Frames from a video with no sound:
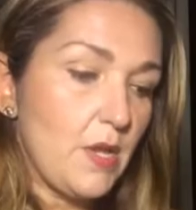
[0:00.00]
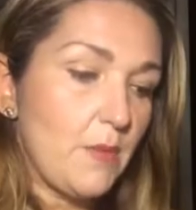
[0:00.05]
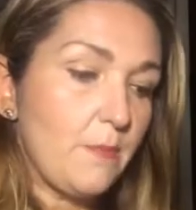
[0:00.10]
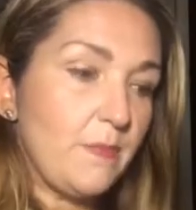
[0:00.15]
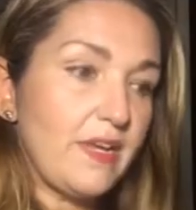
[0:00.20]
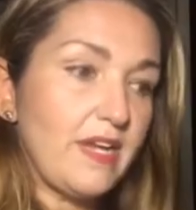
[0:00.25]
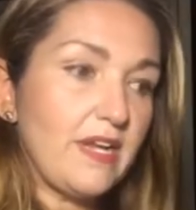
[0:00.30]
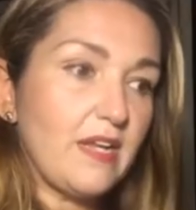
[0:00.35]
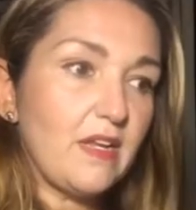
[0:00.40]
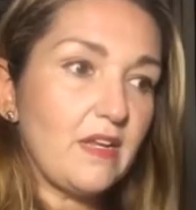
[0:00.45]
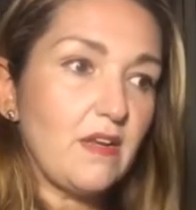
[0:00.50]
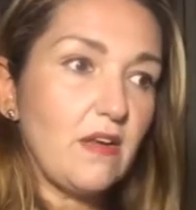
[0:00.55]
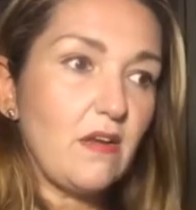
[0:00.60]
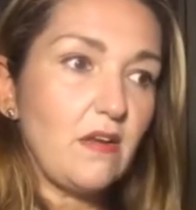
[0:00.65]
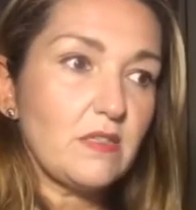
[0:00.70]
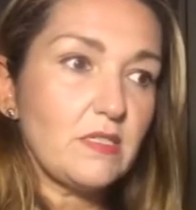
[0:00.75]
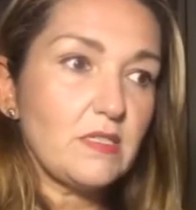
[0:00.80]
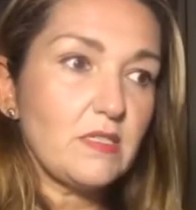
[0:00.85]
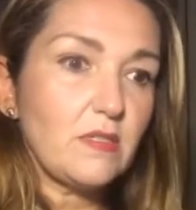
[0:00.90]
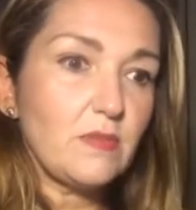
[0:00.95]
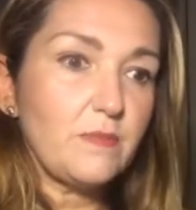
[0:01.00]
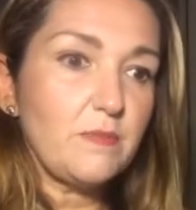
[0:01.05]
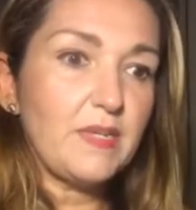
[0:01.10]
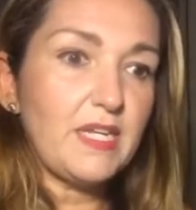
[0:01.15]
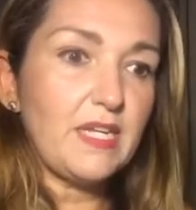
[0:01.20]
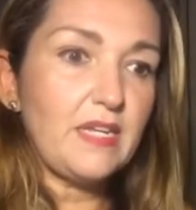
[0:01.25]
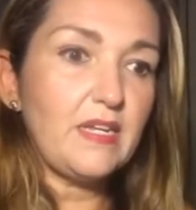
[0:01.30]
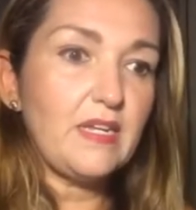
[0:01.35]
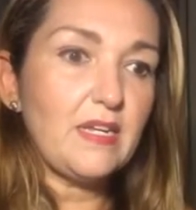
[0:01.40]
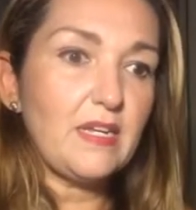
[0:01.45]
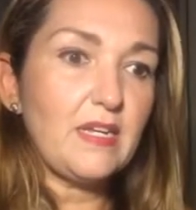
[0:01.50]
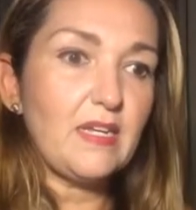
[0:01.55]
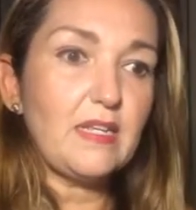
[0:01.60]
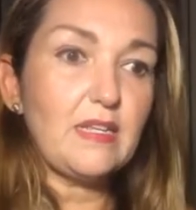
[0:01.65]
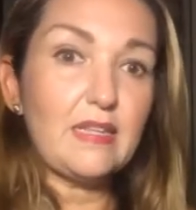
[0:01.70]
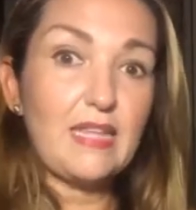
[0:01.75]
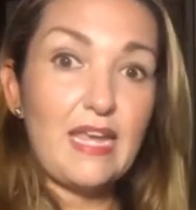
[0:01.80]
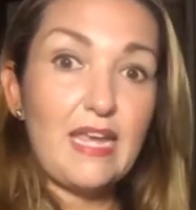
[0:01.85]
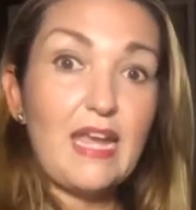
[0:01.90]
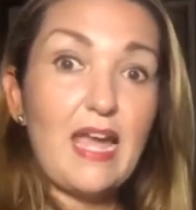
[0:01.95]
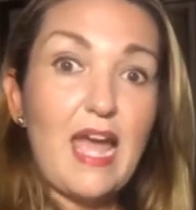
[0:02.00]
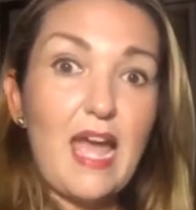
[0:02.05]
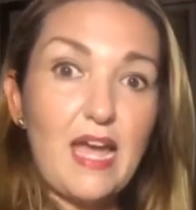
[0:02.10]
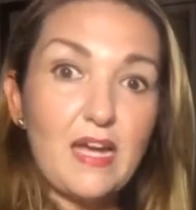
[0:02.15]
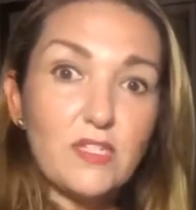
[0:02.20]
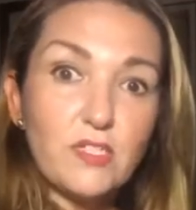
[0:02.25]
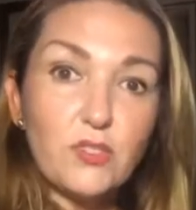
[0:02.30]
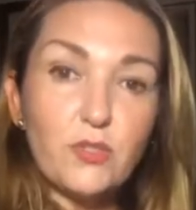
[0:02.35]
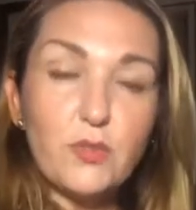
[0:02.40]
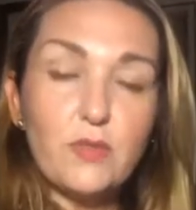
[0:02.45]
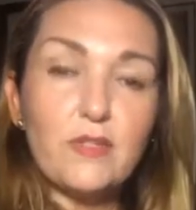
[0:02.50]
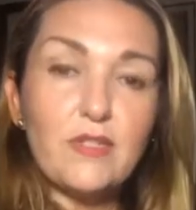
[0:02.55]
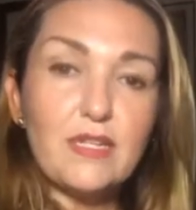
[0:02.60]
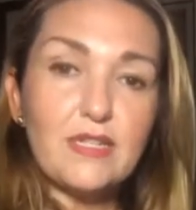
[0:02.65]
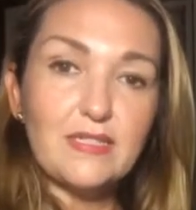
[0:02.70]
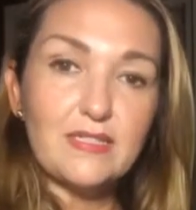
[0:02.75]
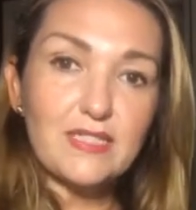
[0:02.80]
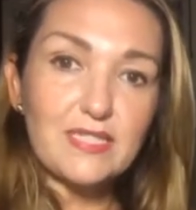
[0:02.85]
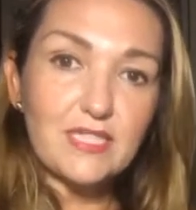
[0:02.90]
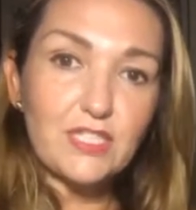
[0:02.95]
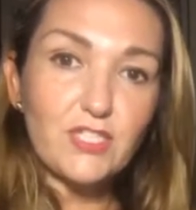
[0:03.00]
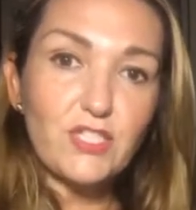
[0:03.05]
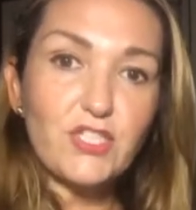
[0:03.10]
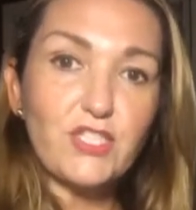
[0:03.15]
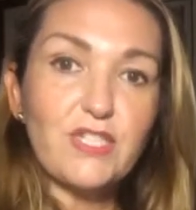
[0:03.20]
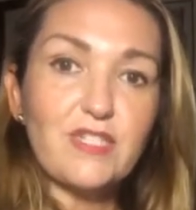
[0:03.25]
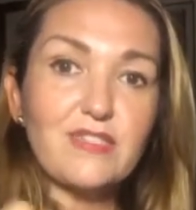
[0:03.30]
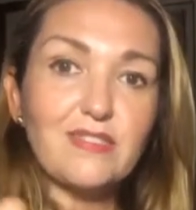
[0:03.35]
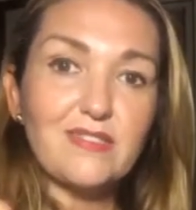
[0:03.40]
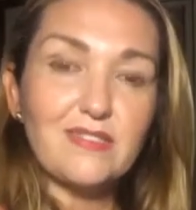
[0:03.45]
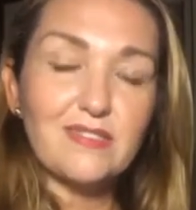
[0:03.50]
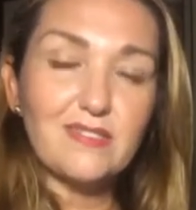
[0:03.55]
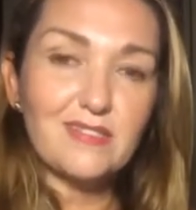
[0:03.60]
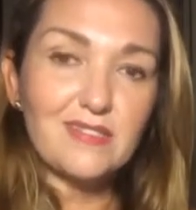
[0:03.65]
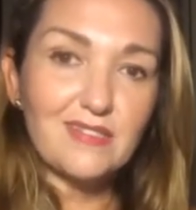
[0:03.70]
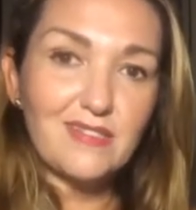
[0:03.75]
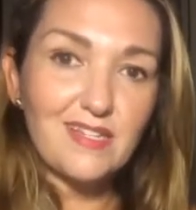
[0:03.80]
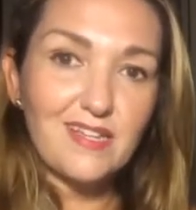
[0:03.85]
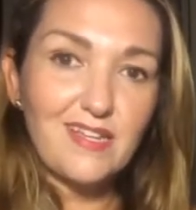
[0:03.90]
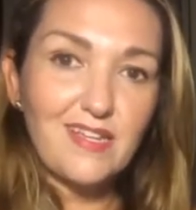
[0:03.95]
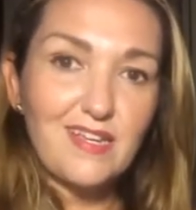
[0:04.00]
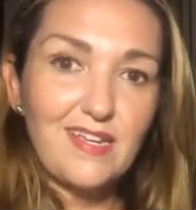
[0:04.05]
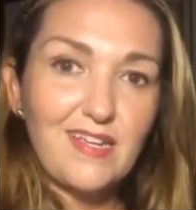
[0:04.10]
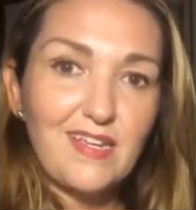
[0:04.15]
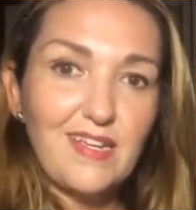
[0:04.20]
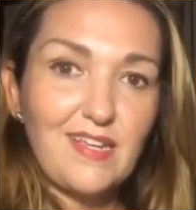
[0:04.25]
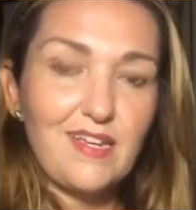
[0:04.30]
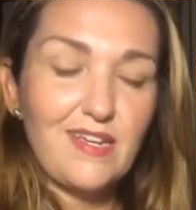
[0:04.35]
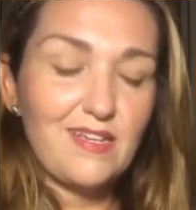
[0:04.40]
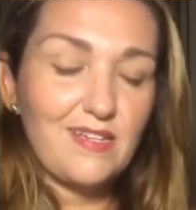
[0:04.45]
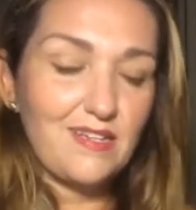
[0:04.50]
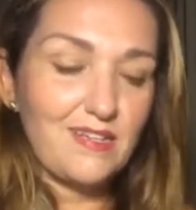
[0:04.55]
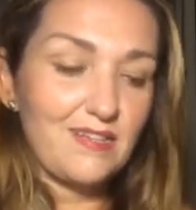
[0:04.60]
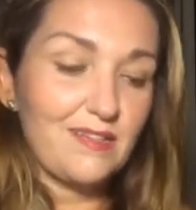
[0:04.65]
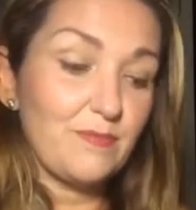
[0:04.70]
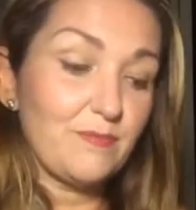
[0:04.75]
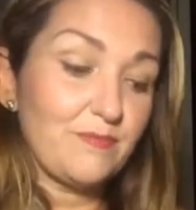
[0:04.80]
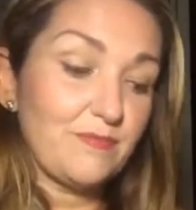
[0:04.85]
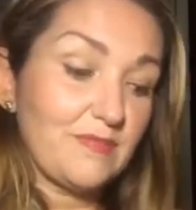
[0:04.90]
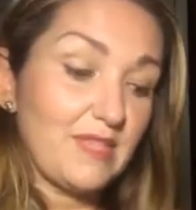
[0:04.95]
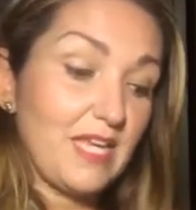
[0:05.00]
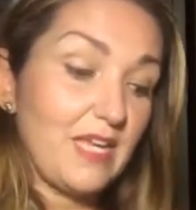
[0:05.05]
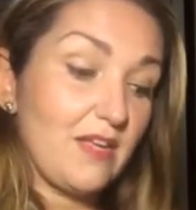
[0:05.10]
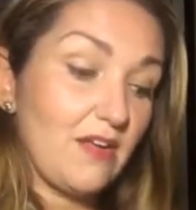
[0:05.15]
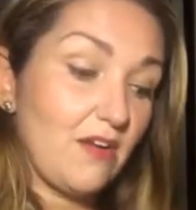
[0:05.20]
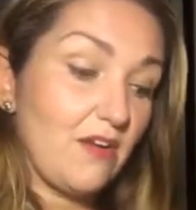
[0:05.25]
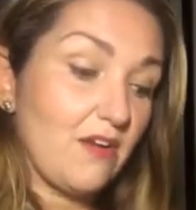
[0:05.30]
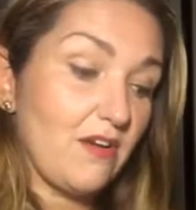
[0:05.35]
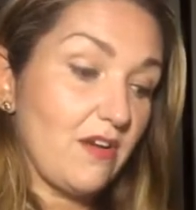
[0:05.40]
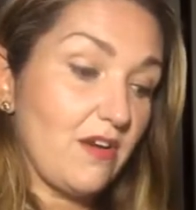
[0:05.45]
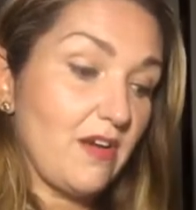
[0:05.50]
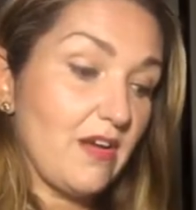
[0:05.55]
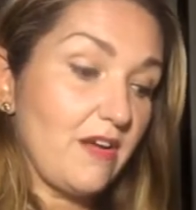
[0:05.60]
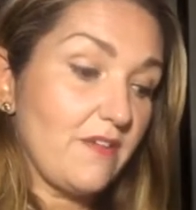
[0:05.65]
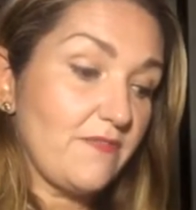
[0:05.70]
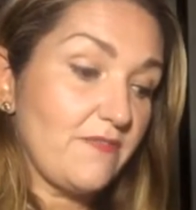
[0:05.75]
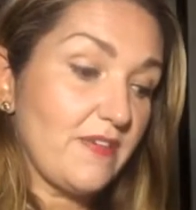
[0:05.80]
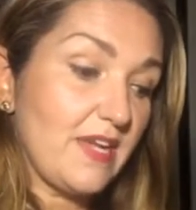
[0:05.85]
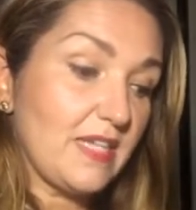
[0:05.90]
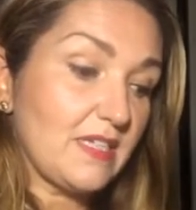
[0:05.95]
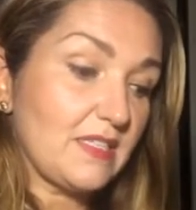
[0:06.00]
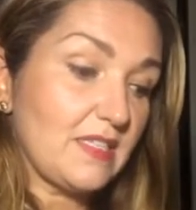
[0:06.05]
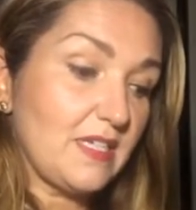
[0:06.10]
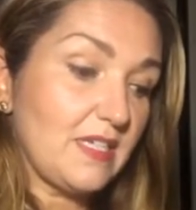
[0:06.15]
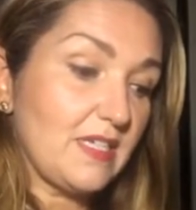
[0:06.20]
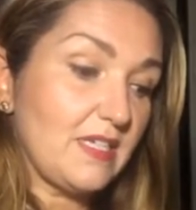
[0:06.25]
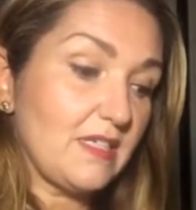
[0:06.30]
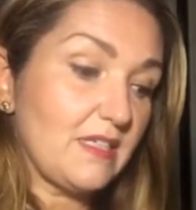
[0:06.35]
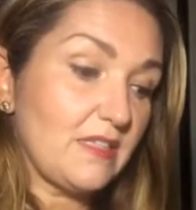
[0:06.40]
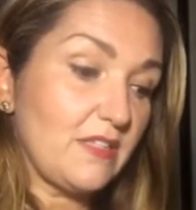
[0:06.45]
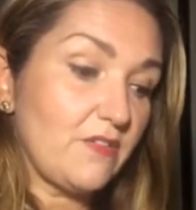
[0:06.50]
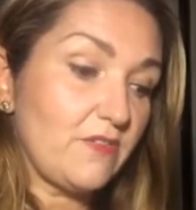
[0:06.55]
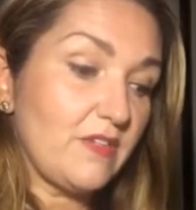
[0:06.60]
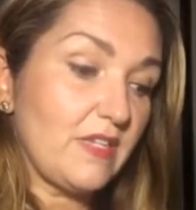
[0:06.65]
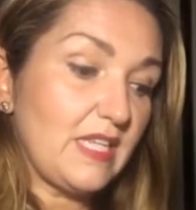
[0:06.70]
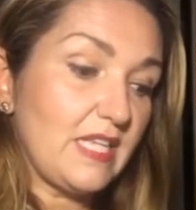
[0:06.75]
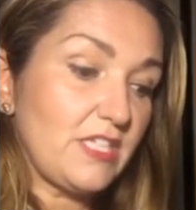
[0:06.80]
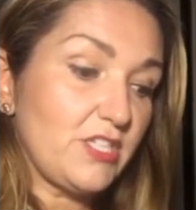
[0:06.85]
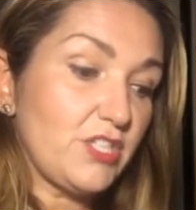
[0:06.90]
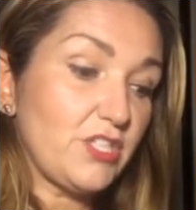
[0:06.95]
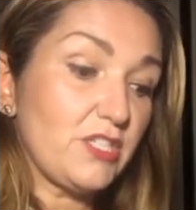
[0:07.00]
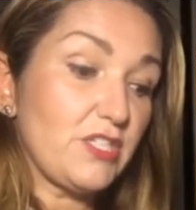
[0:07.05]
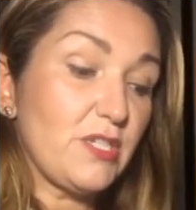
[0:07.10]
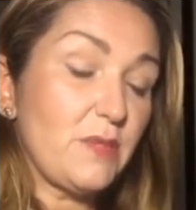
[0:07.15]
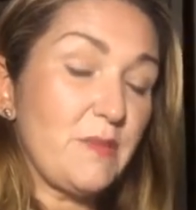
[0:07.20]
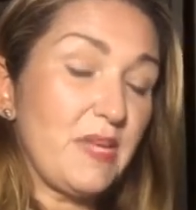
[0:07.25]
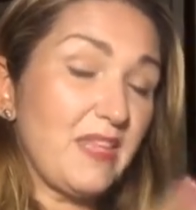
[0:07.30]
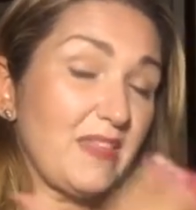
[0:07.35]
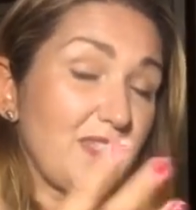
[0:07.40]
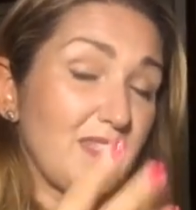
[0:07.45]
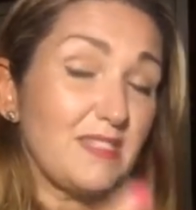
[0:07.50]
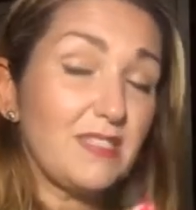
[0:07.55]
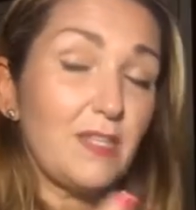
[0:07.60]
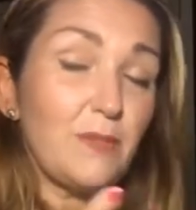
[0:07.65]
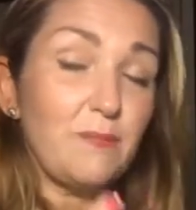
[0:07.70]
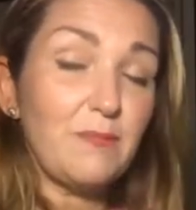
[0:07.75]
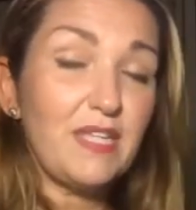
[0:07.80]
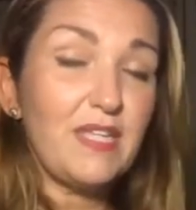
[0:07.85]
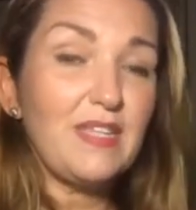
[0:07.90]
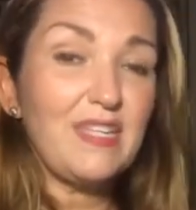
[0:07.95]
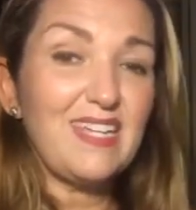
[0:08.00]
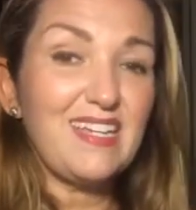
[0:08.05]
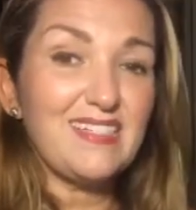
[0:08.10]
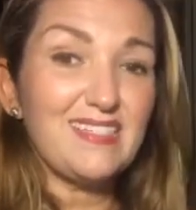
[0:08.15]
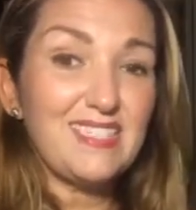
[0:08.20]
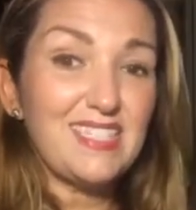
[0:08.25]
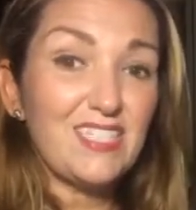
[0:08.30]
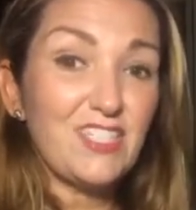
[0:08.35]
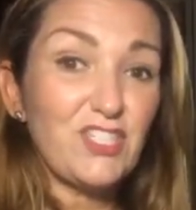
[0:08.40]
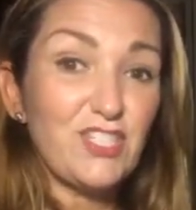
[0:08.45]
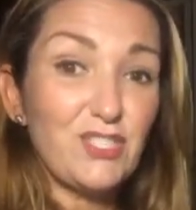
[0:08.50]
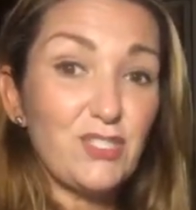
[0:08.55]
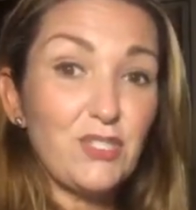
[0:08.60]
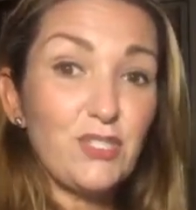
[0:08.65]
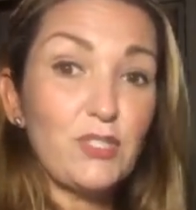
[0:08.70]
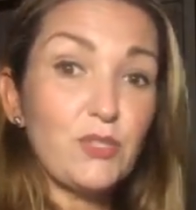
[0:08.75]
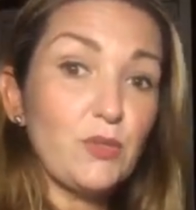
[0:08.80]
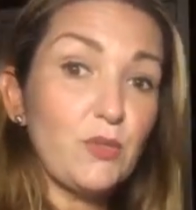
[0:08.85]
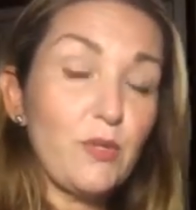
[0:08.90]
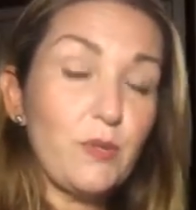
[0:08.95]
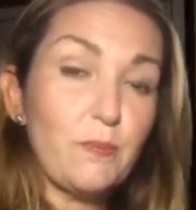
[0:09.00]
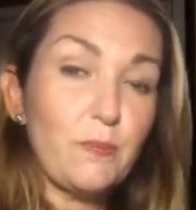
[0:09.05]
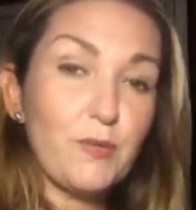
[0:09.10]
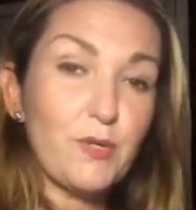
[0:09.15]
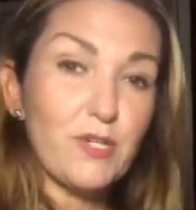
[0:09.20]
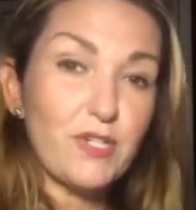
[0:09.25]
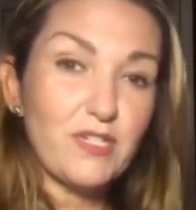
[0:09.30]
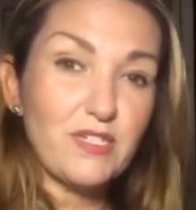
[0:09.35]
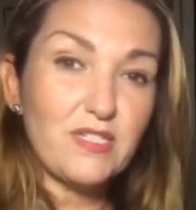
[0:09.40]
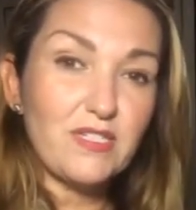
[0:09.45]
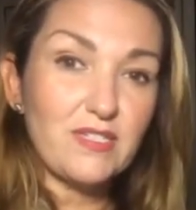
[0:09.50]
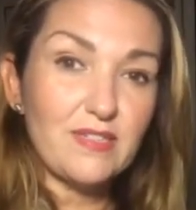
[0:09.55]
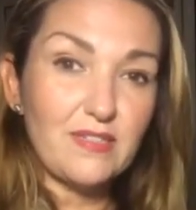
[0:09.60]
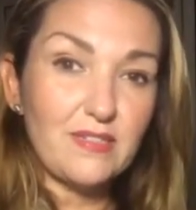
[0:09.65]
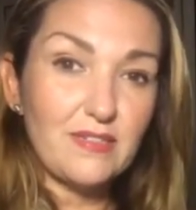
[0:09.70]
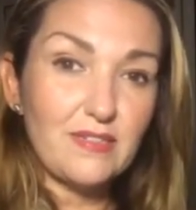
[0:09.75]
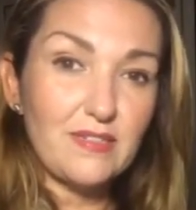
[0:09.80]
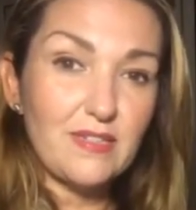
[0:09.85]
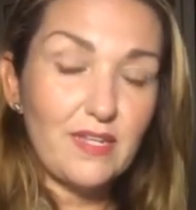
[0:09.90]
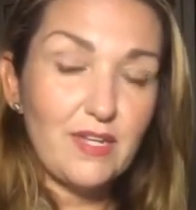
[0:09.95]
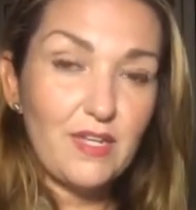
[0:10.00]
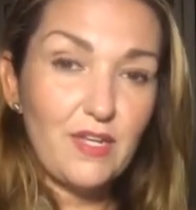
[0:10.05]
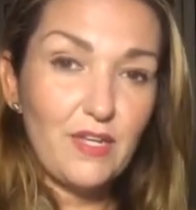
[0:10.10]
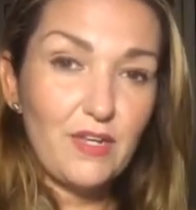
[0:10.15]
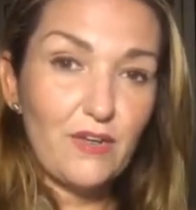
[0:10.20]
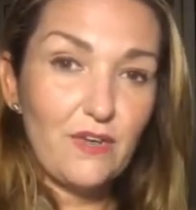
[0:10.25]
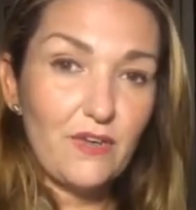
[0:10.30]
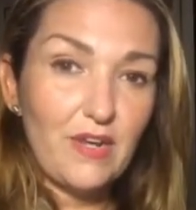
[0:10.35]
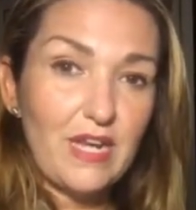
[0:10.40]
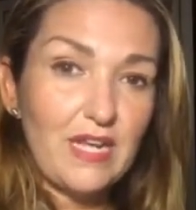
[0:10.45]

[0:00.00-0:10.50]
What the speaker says: But it could also be like actual addictions that are affecting the relationship, and this could be the addiction to a person. Okay,